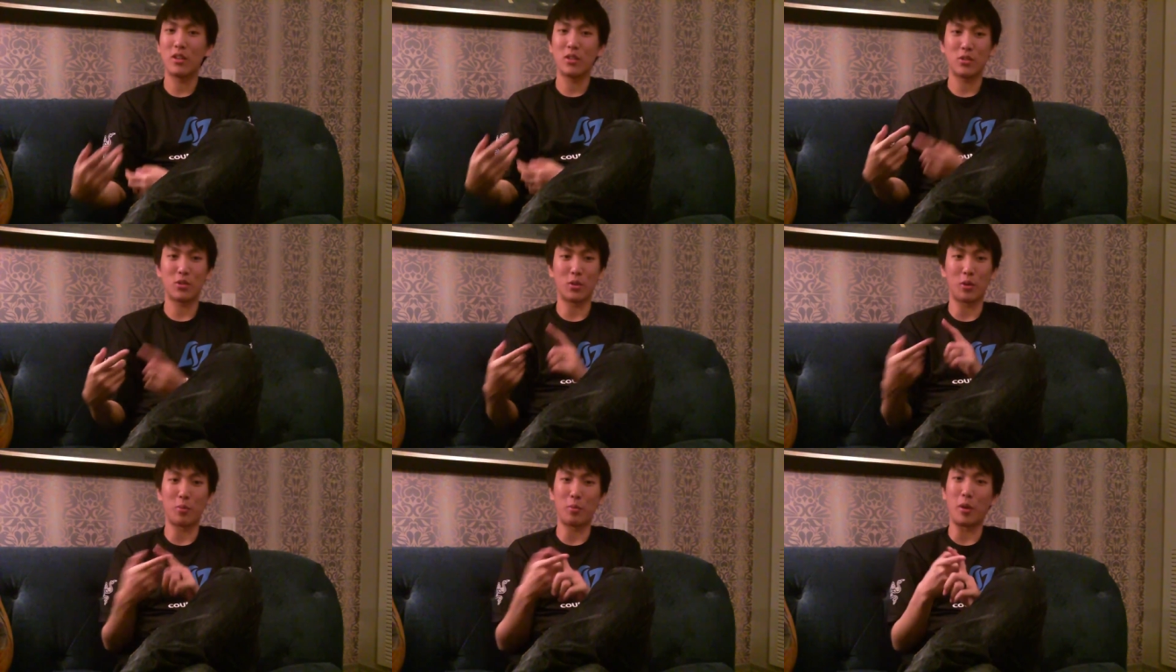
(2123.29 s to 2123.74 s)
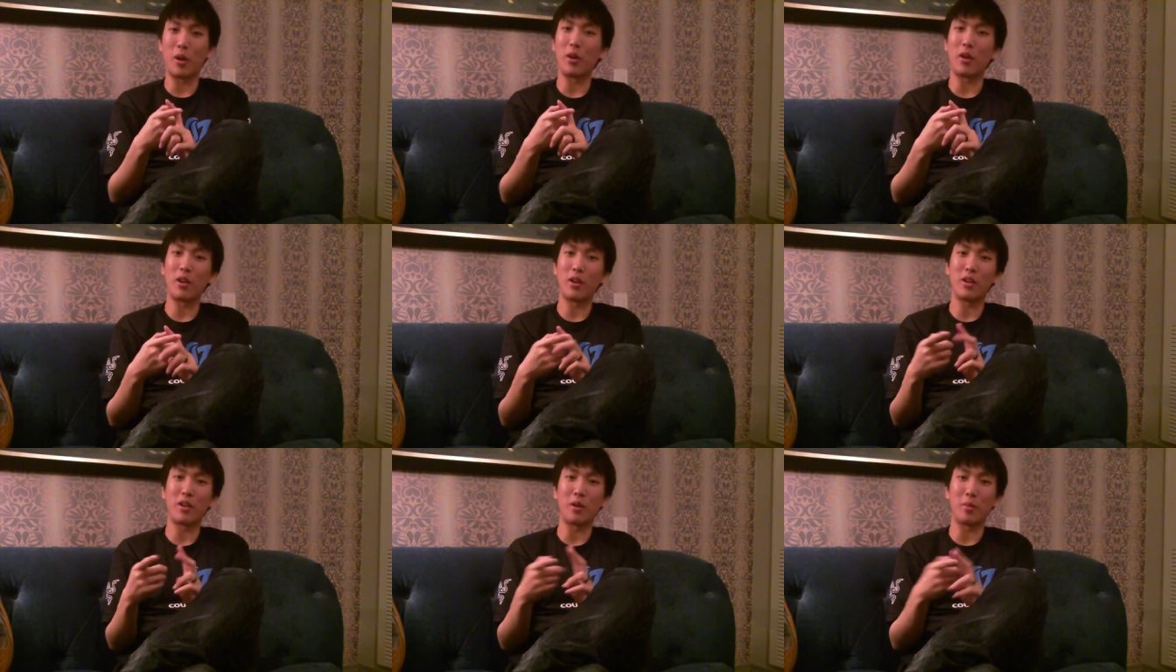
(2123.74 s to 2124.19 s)
So a
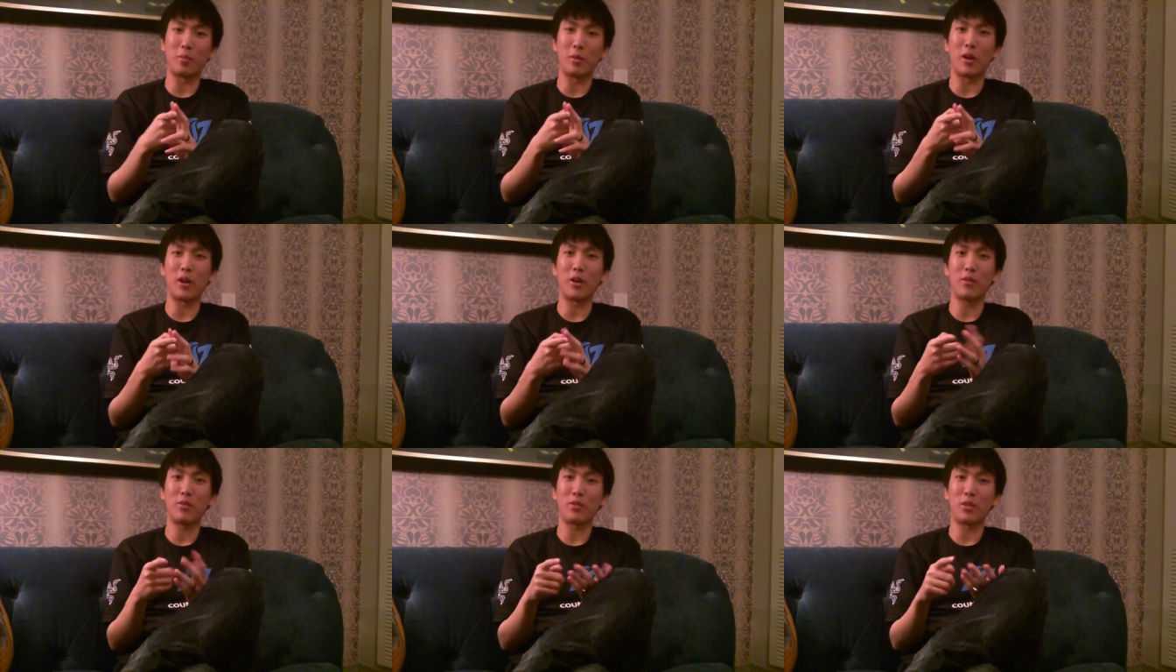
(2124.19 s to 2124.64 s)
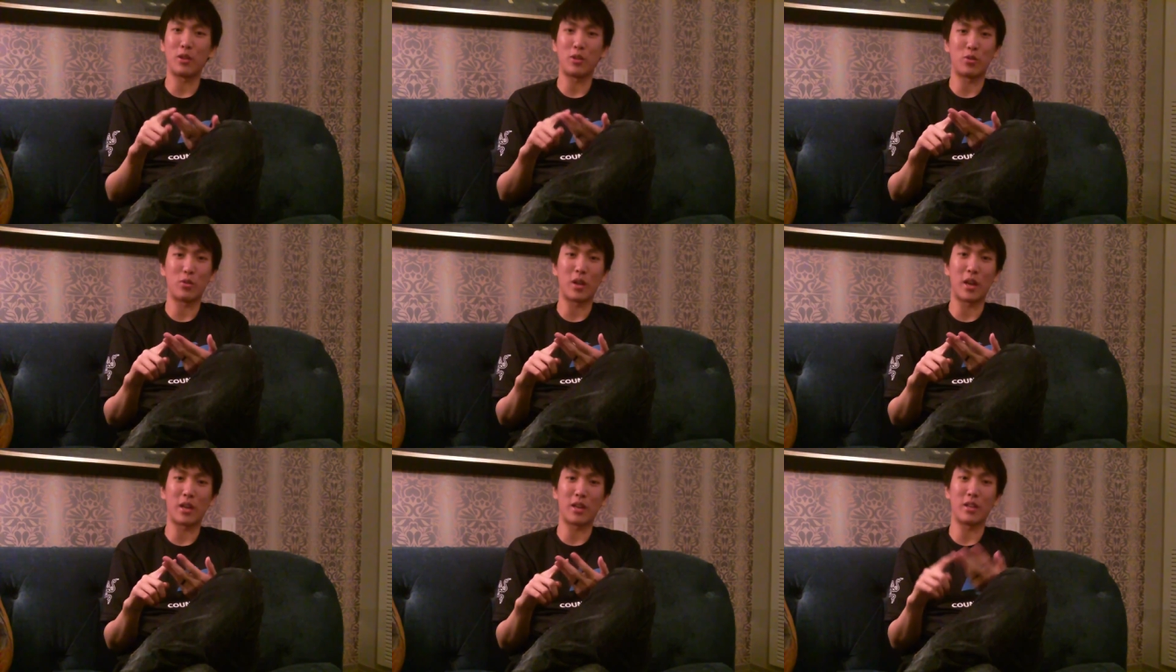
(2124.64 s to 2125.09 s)
Baron, a buff, a
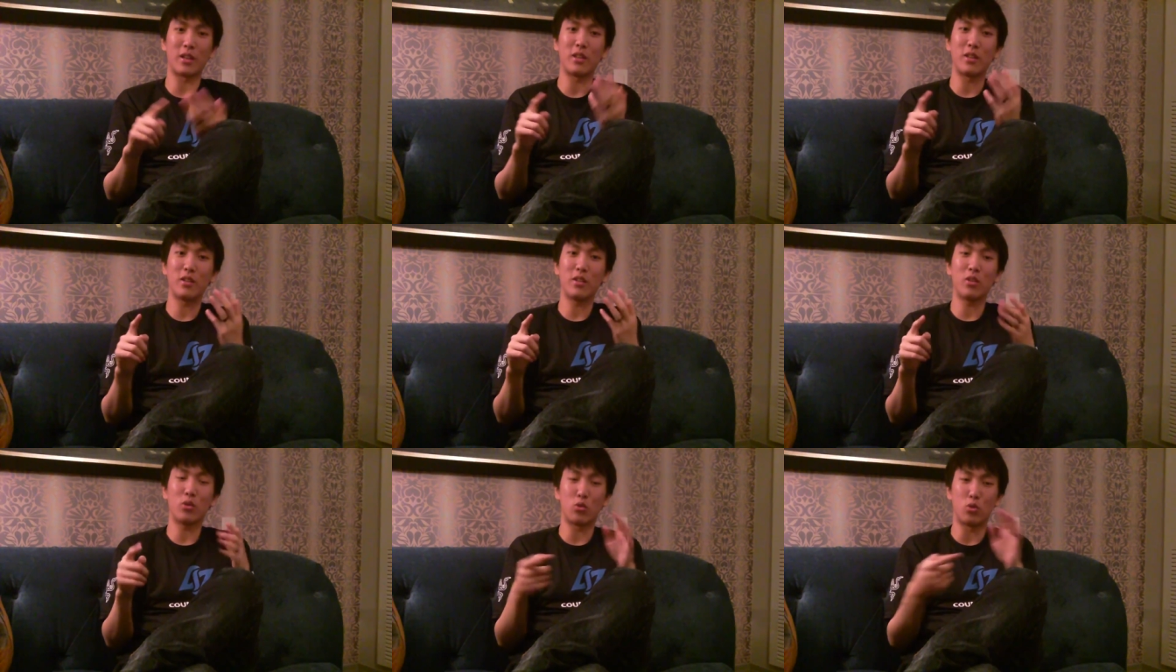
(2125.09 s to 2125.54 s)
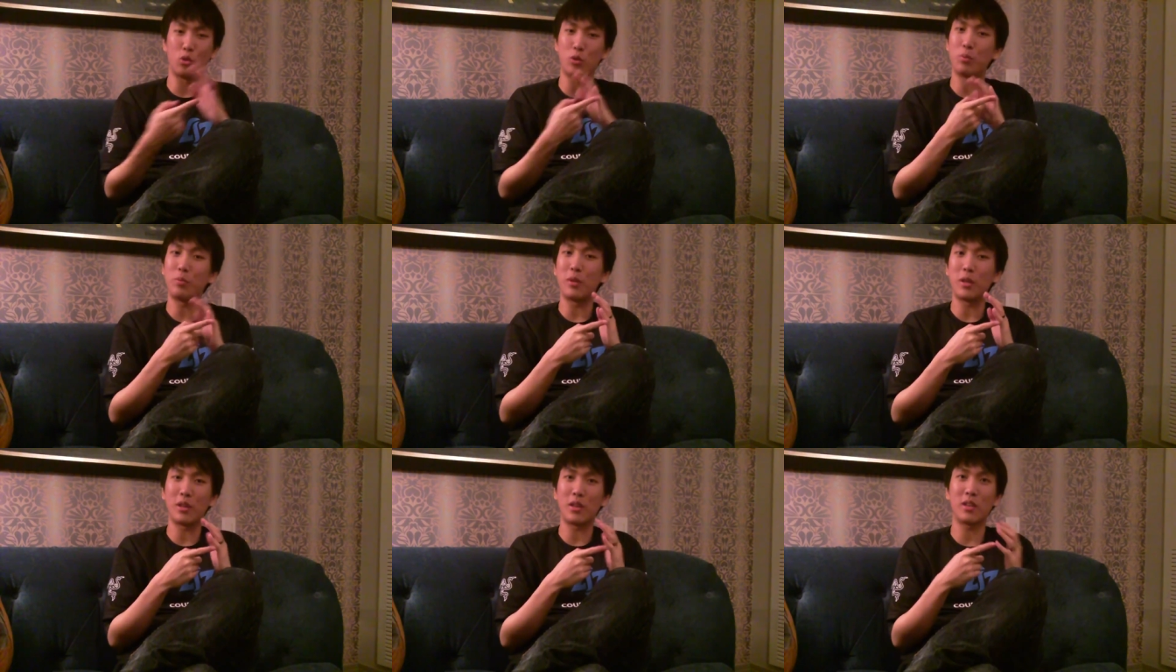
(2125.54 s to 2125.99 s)
dragon,
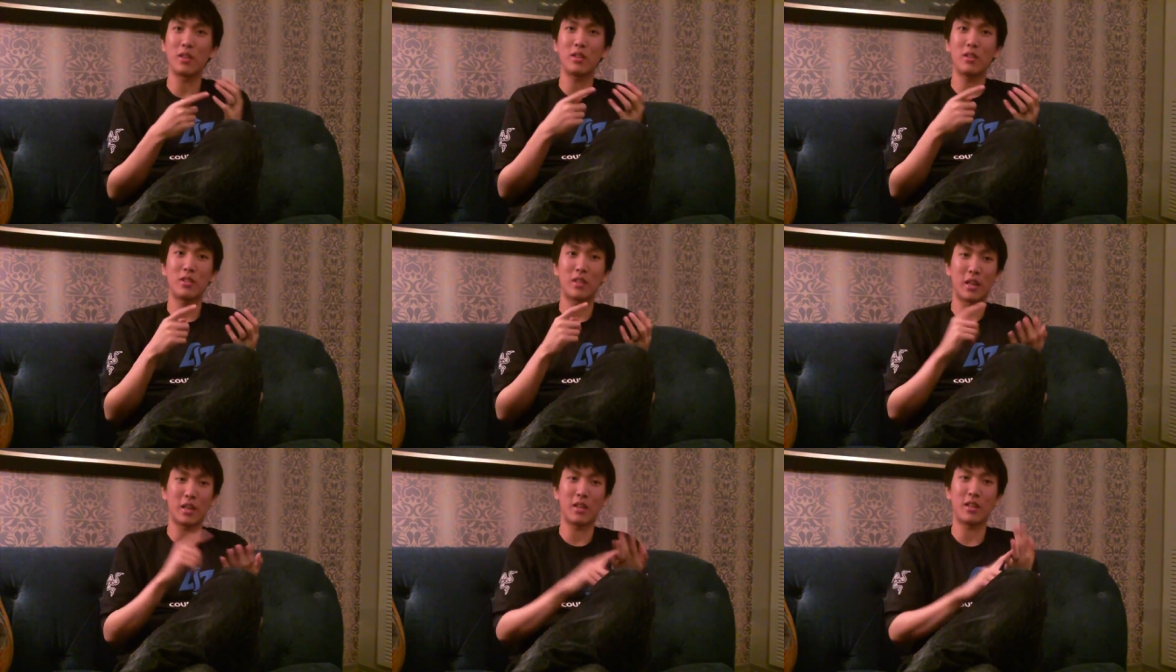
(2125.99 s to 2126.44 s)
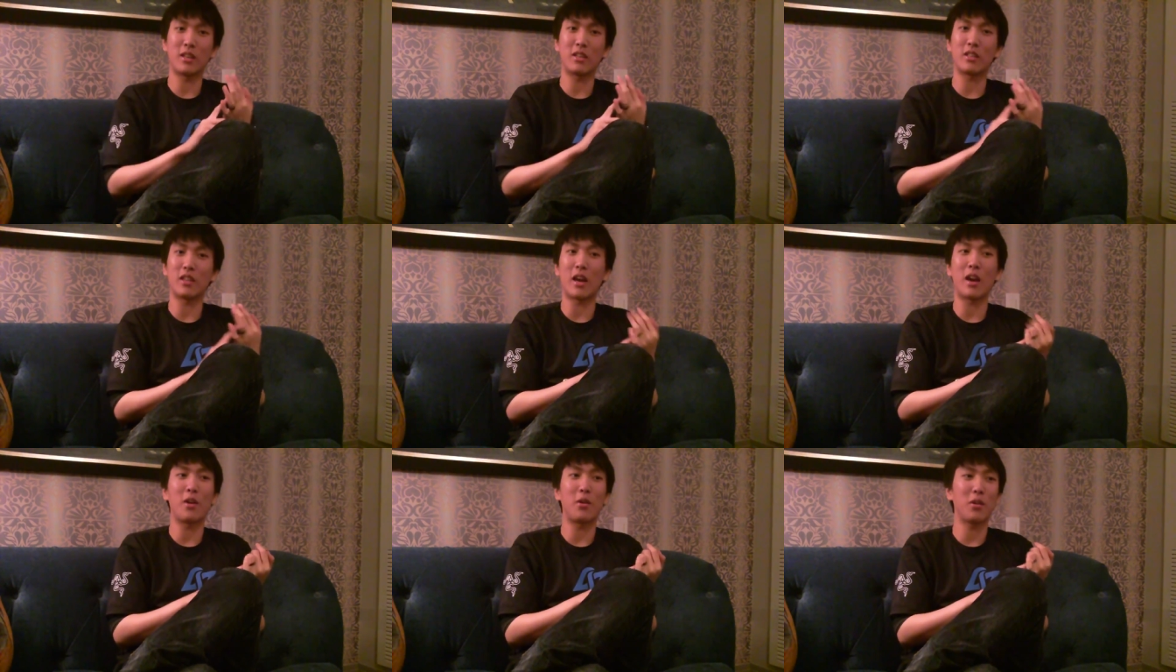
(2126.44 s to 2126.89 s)
grouping, taking a
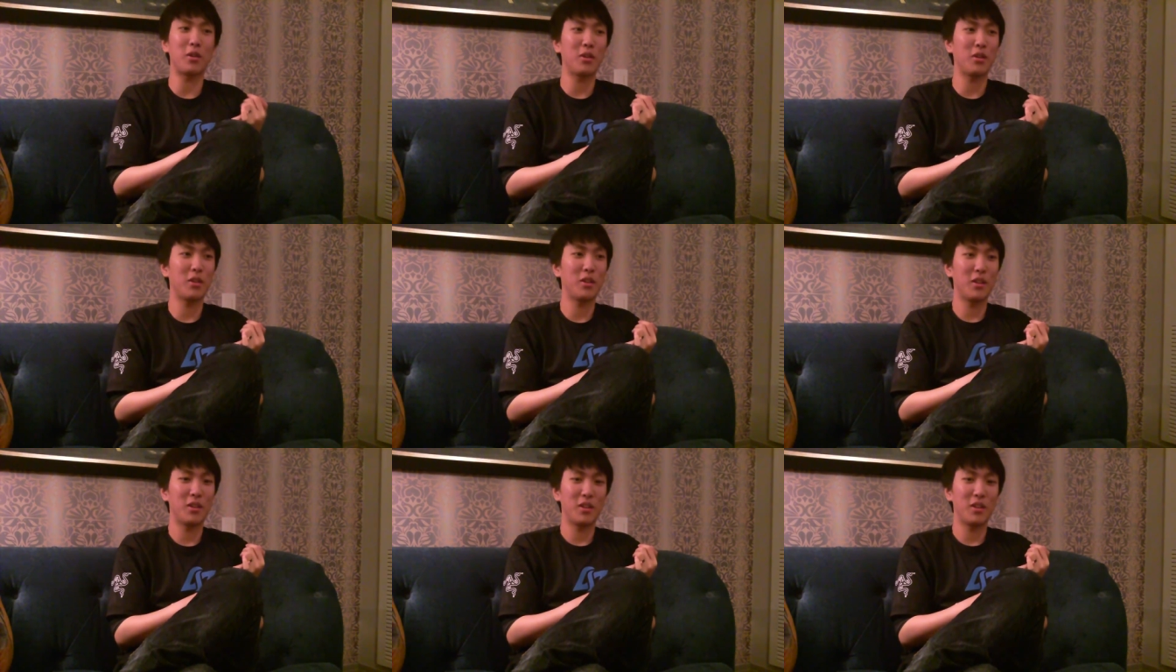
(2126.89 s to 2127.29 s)
tower.